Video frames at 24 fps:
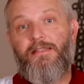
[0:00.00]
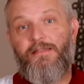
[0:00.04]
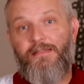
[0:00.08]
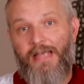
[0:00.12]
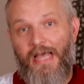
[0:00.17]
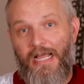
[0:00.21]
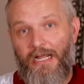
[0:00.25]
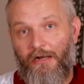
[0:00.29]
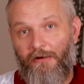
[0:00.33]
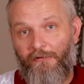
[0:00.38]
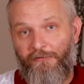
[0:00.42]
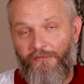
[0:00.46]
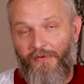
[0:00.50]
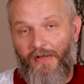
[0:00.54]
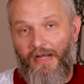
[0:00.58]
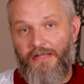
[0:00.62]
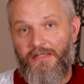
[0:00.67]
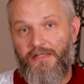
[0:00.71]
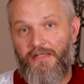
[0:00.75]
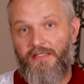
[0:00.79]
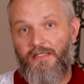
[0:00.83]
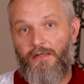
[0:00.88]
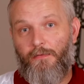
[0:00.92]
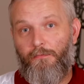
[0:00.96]

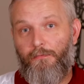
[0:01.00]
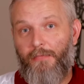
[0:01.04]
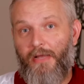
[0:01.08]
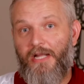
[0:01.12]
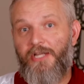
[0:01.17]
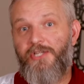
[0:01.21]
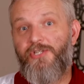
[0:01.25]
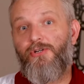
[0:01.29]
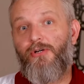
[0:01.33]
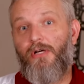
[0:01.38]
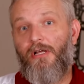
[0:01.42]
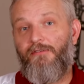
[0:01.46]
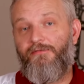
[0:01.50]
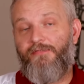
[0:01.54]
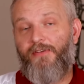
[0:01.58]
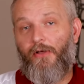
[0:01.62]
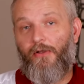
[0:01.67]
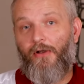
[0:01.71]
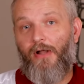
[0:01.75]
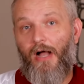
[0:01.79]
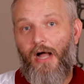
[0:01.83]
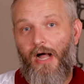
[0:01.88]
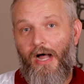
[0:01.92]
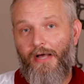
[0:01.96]
sacrifices and made sure it
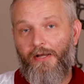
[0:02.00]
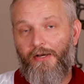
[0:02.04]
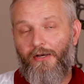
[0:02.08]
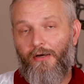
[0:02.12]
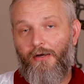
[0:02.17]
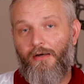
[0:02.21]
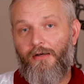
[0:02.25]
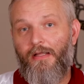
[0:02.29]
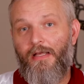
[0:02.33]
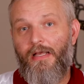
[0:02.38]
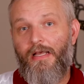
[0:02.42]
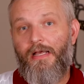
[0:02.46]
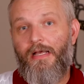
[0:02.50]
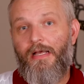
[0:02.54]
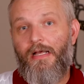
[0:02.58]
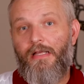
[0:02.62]
felt honored,